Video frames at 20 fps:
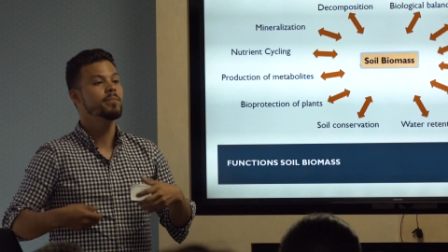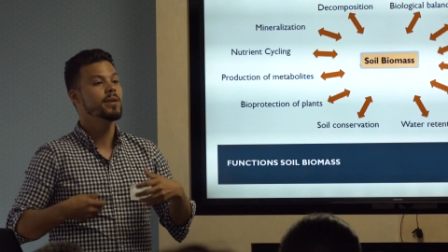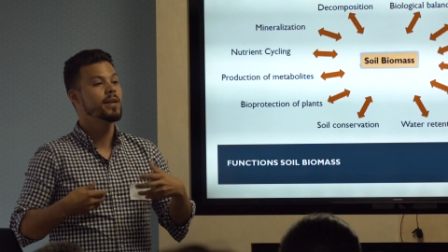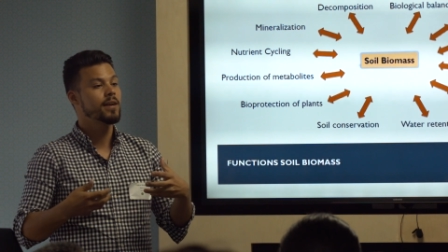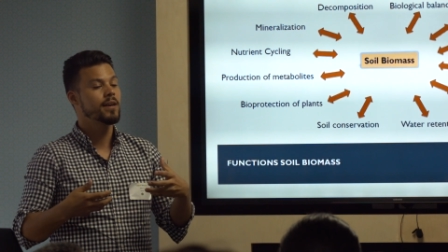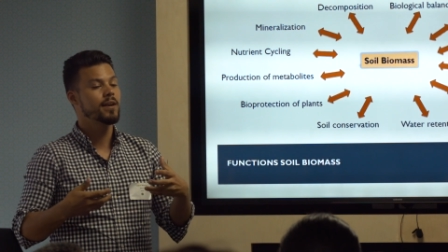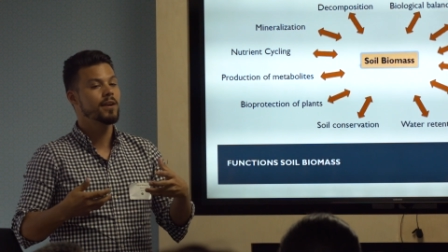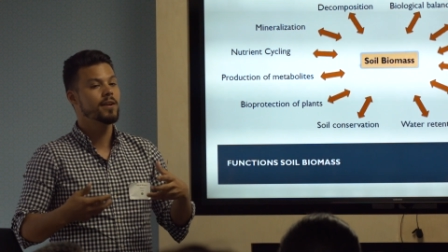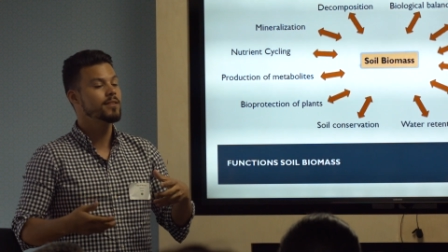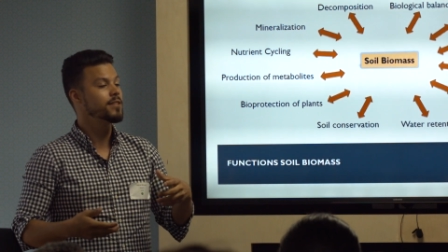
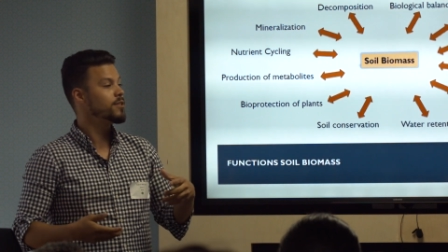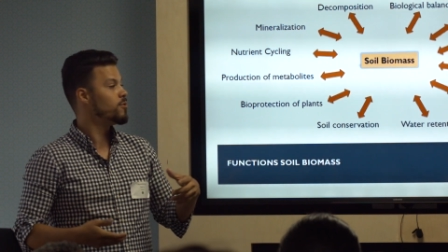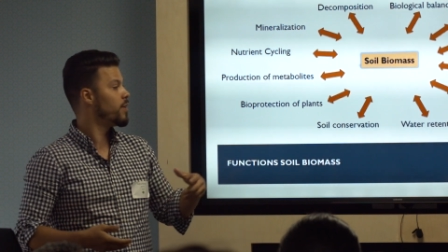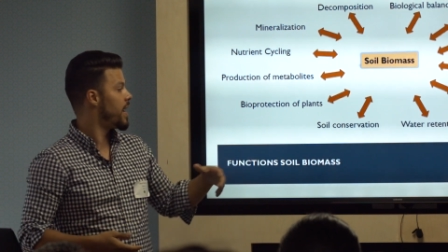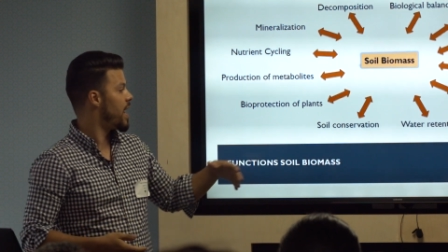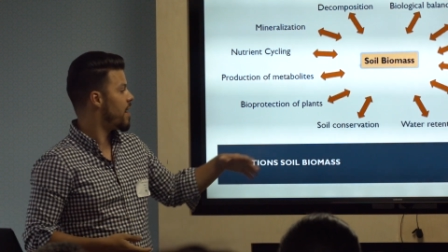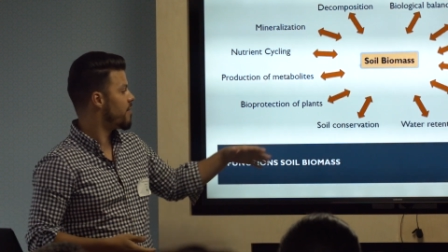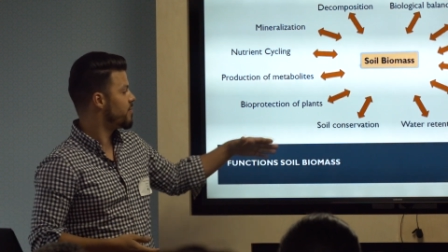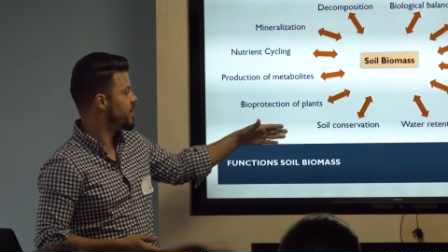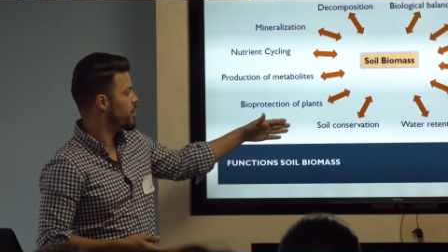because you
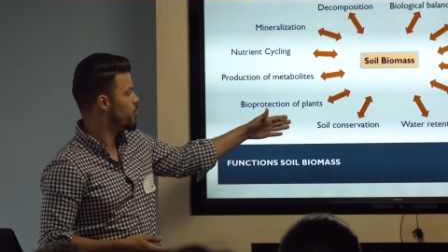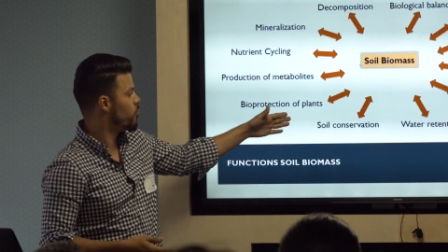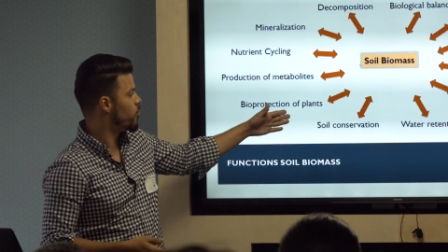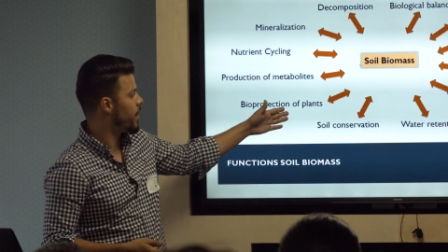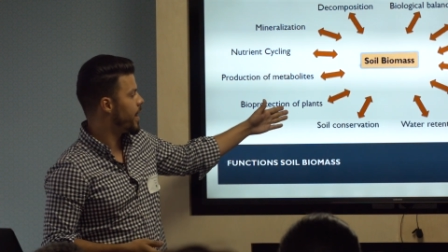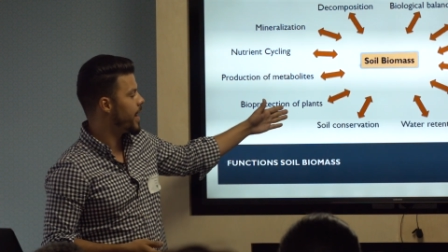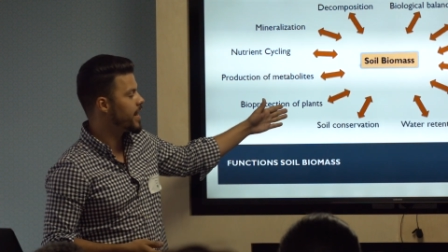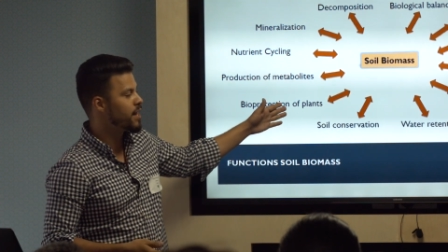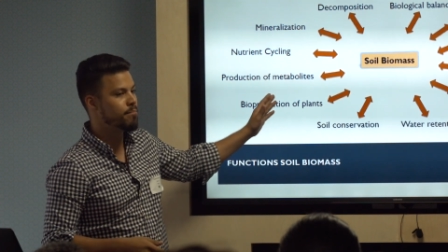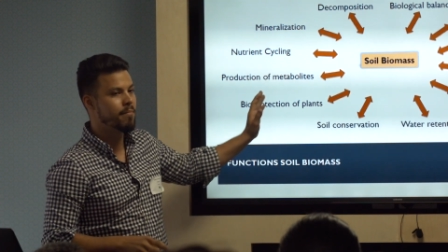have the
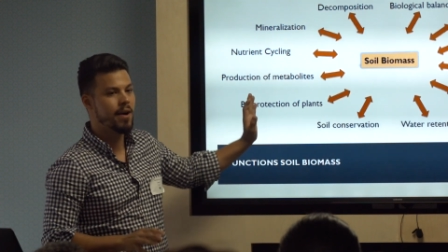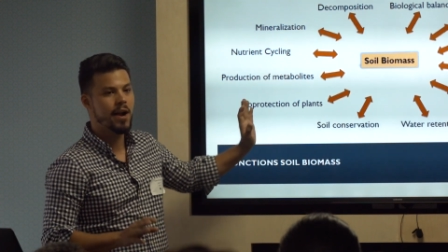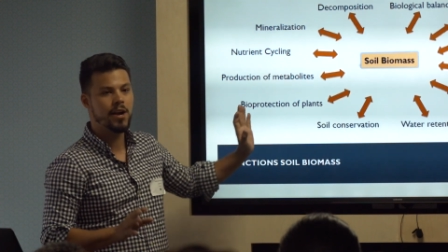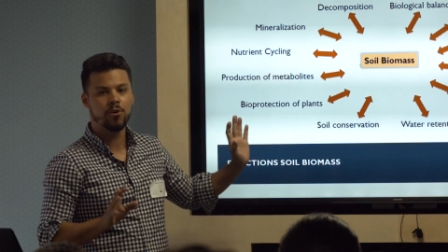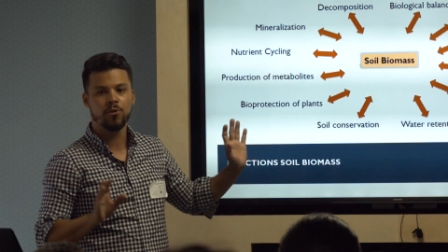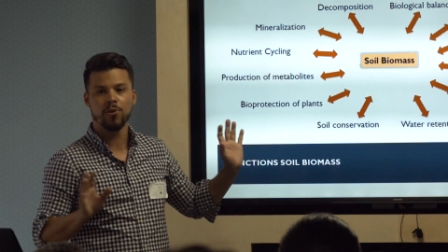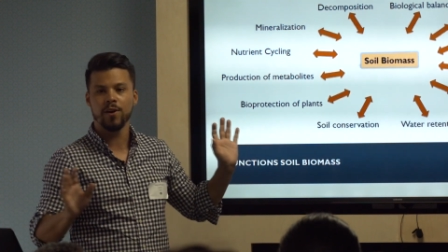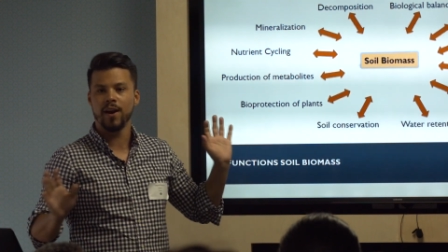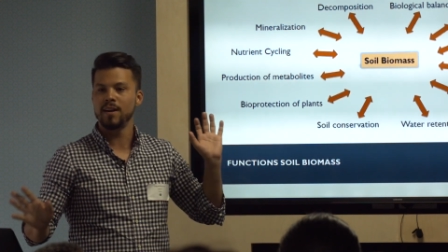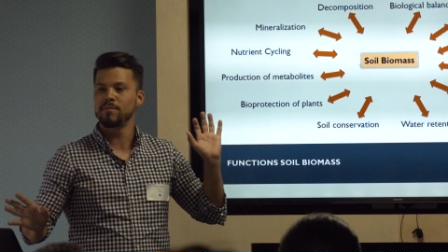right
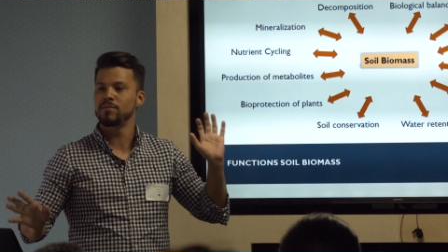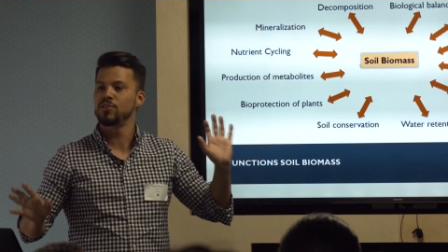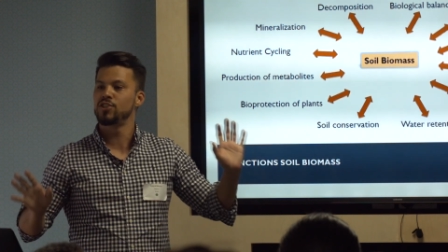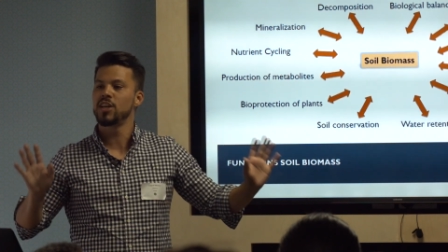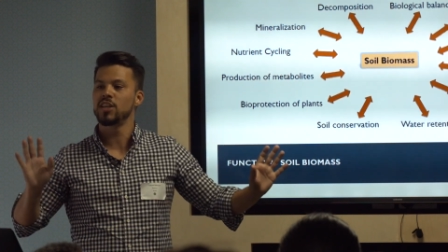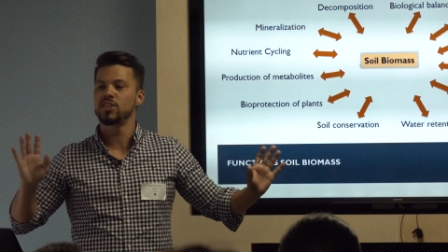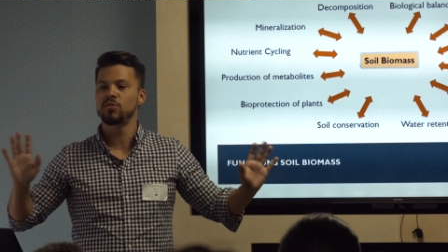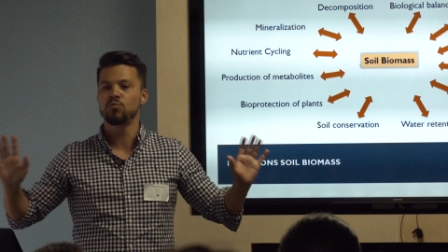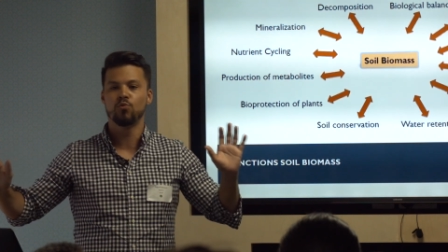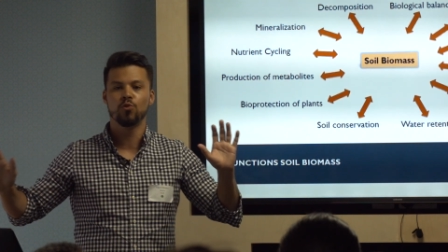microorganisms
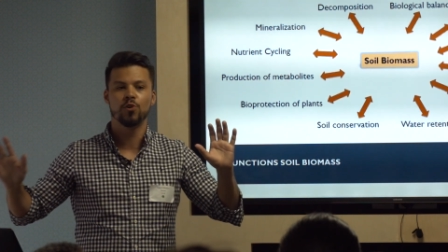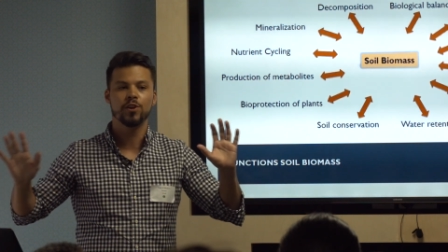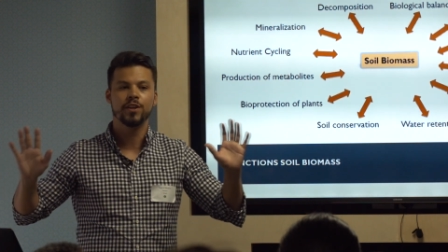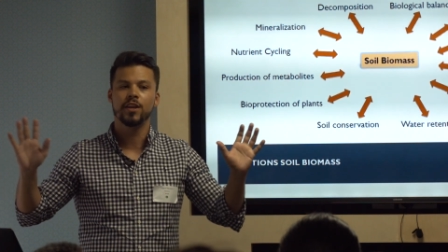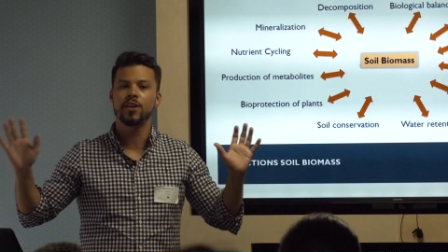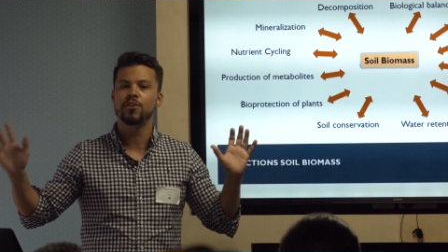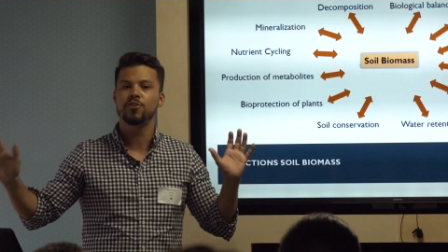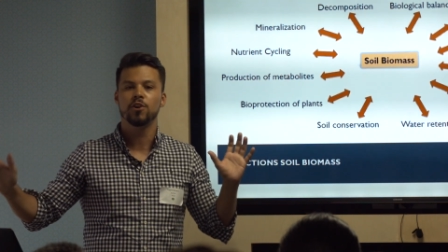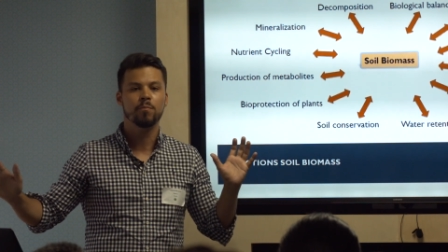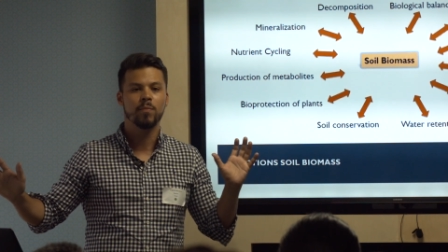just
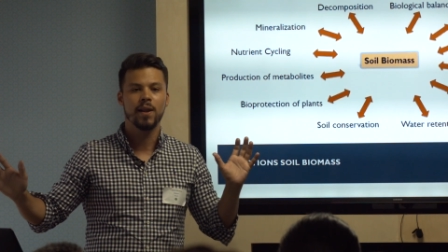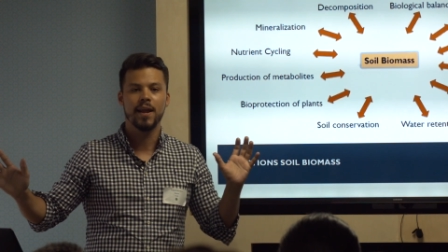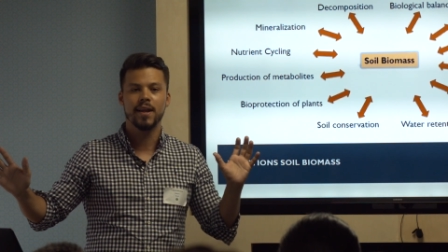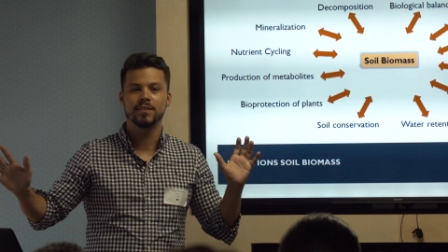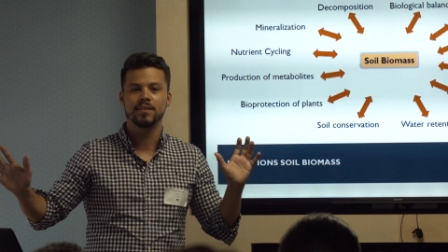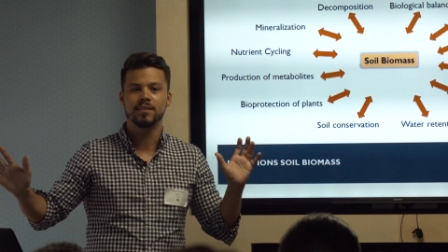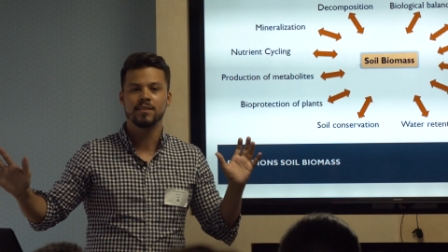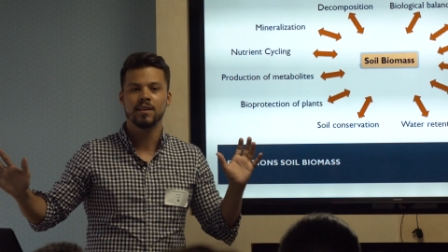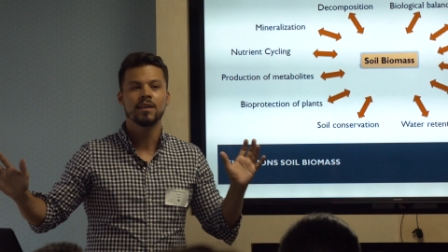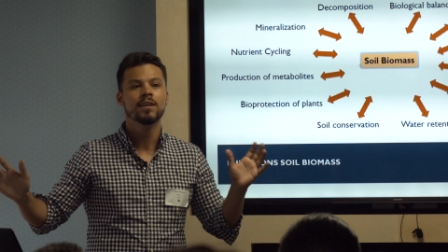working in your
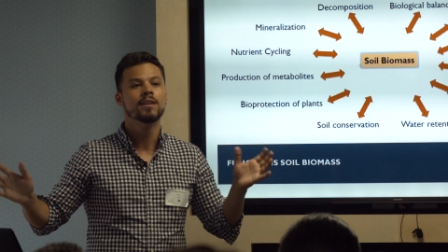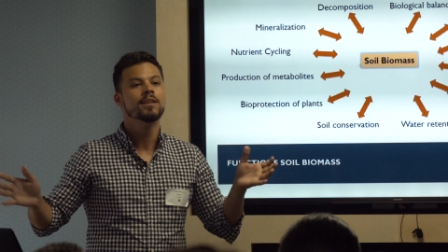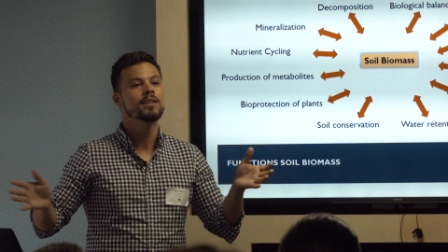plants.